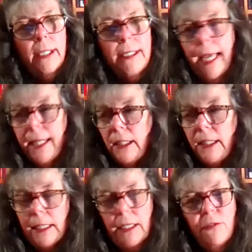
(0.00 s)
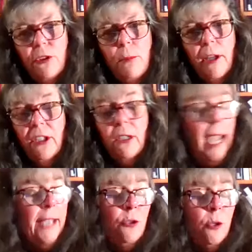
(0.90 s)
that if your mother,
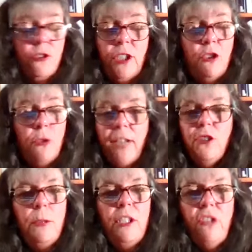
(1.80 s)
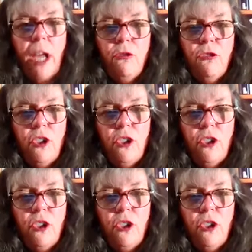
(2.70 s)
I don't know if she had tried to reach out